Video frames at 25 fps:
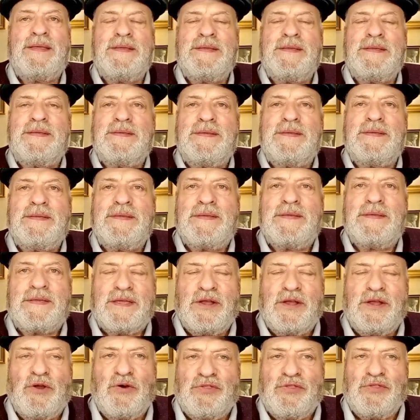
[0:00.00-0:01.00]
Yeah.
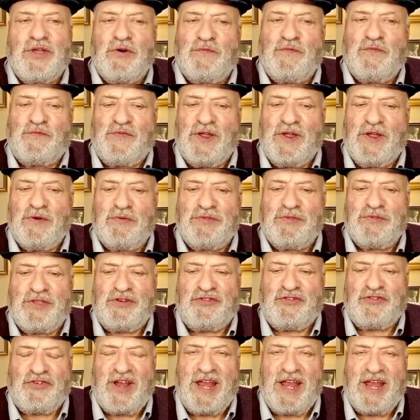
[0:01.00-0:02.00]
You know, yeah. they'll feel the
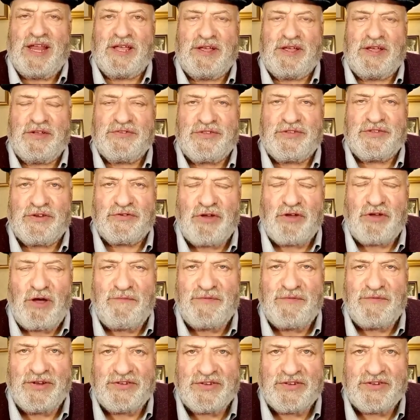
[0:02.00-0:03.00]
shake because there's
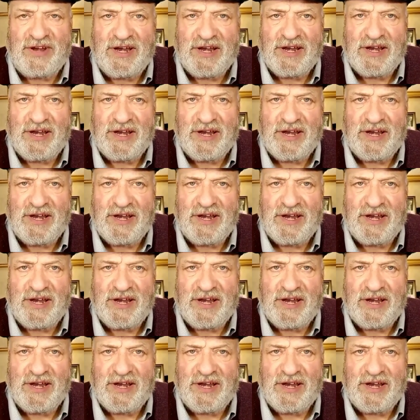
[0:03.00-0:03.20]
obviously